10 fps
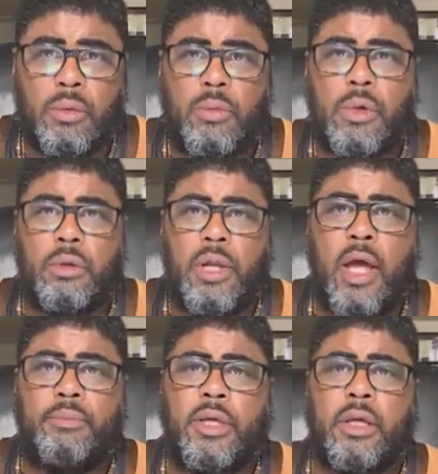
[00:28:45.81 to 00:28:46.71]
will
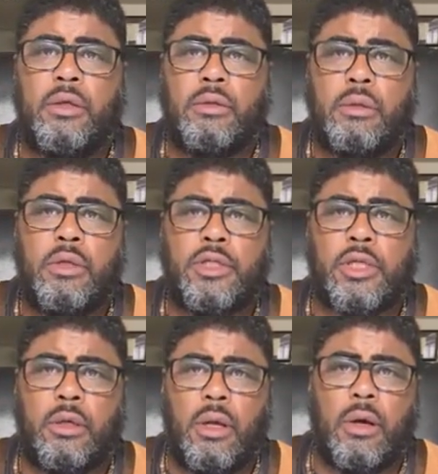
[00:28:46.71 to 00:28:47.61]
not be
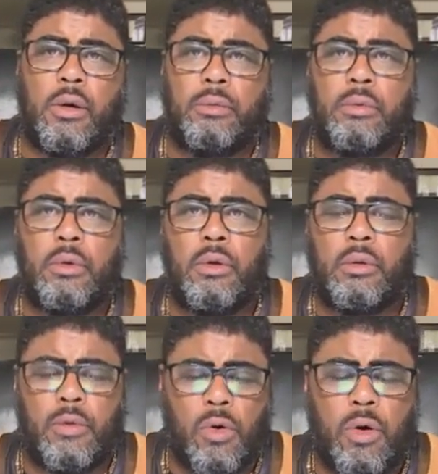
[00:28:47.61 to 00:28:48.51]
disannulled,
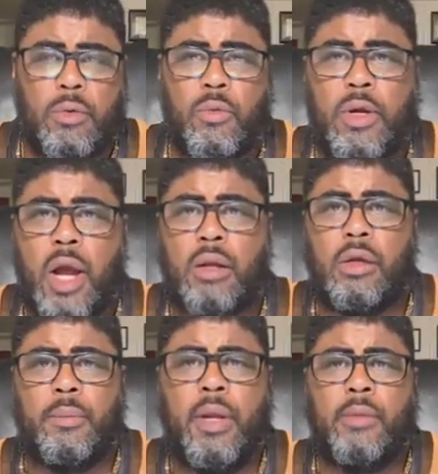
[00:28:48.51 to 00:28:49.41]
or we're not
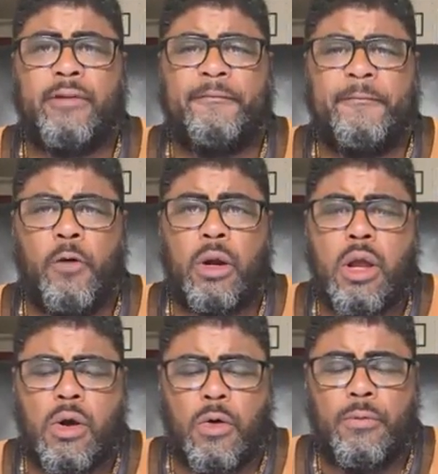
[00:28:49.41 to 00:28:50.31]
going to be able to
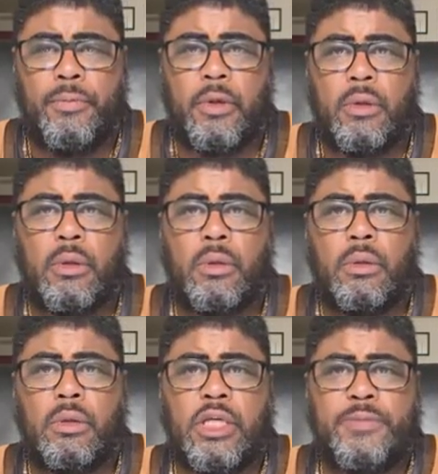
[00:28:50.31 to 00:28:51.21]
forego
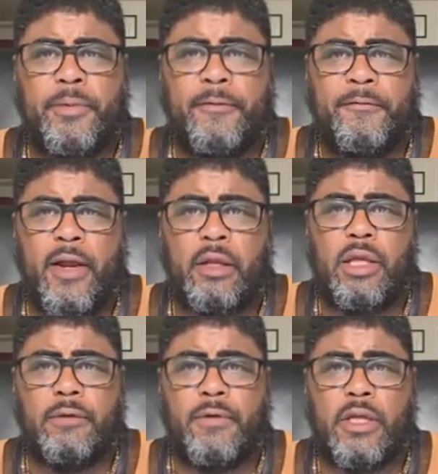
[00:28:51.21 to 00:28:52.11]
these
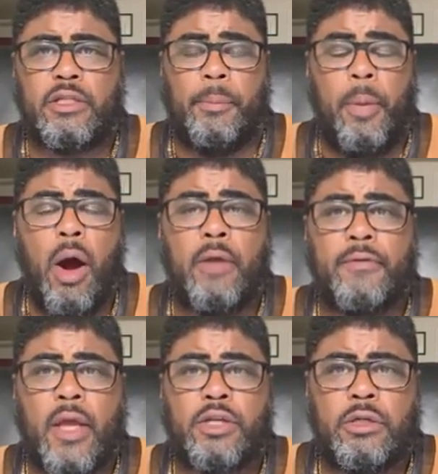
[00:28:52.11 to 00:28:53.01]
prophetic events. A part
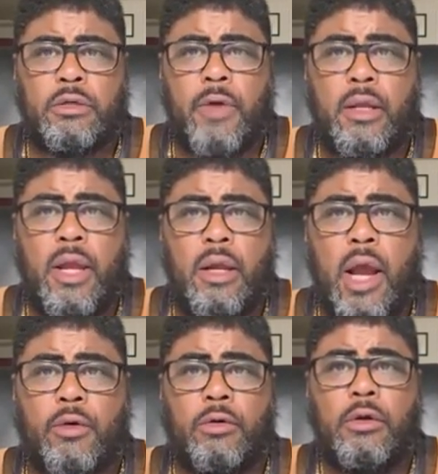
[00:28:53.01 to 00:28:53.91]
of that straight and
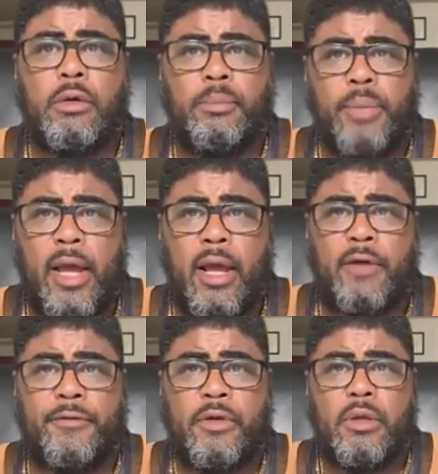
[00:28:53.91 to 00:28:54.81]
narrow
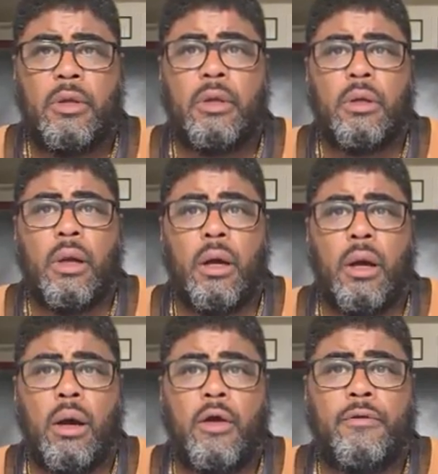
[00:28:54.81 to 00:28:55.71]
path
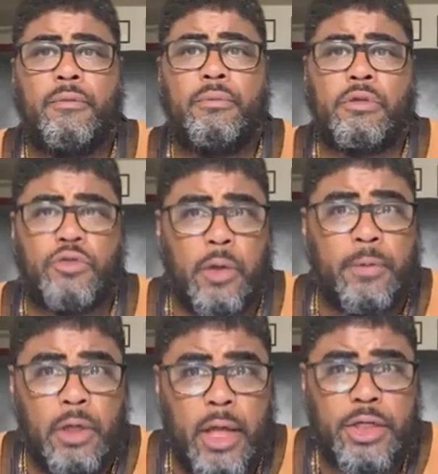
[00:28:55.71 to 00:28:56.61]
are
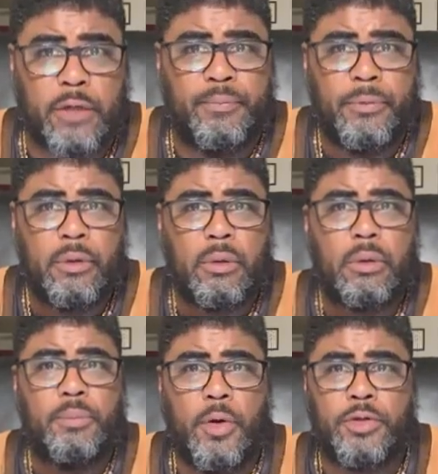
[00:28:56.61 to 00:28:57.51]
tribulation,
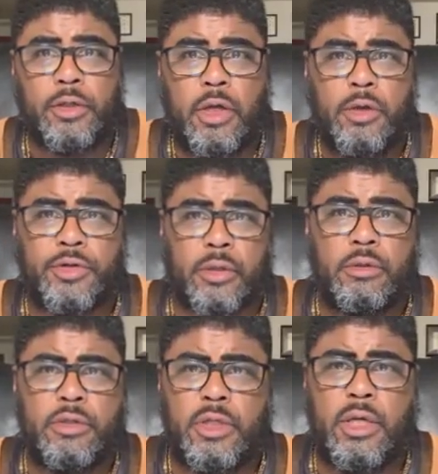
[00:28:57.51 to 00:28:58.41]

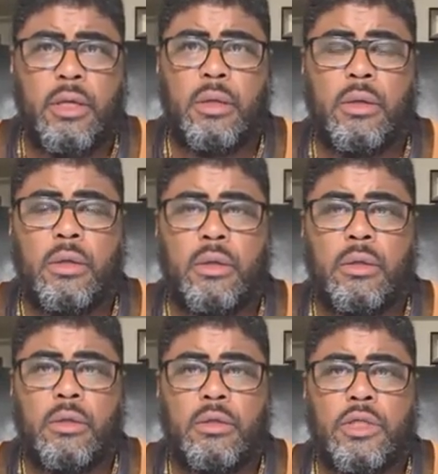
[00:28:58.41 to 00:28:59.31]
persecution. See,
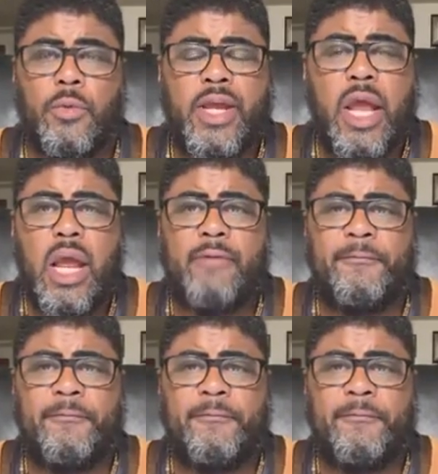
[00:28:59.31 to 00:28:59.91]
so we can't